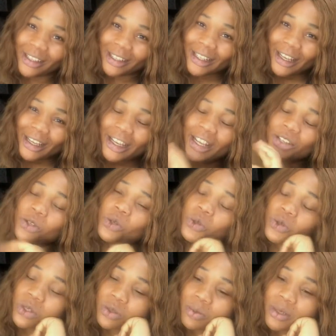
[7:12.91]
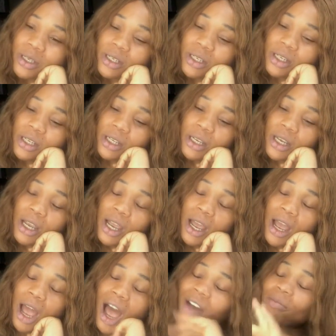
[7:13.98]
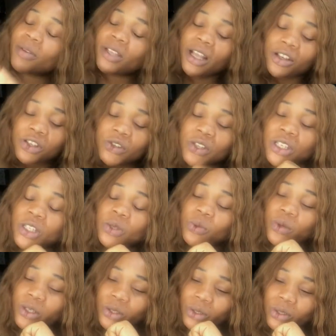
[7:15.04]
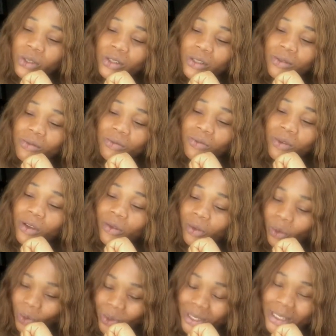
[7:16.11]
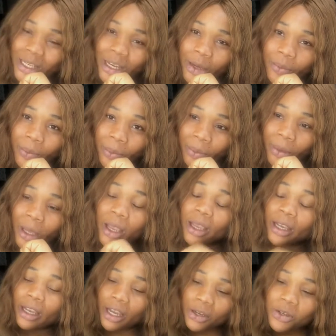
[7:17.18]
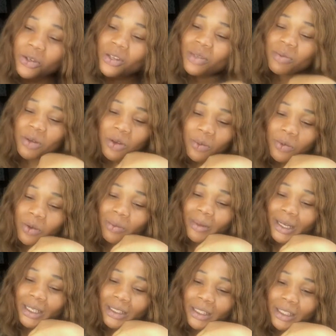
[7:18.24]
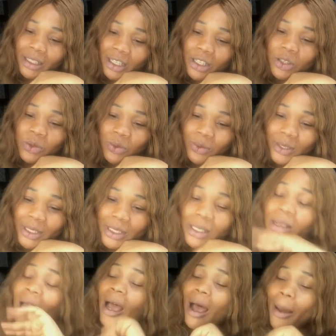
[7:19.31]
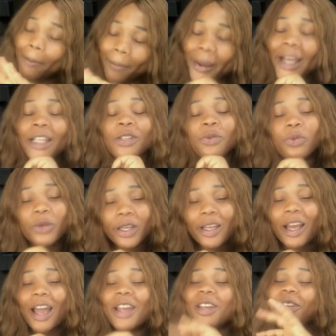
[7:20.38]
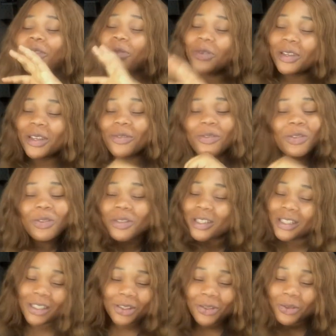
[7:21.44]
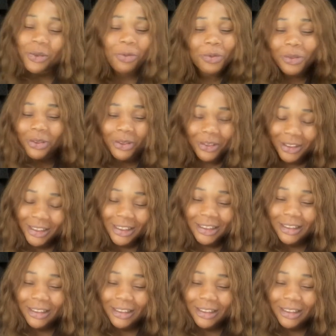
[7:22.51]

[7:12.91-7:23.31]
Like, excuse me. I've been answering these questions for a long time. Can you just make up your mind and get to it? And by the way, are you the one giving us this job or not?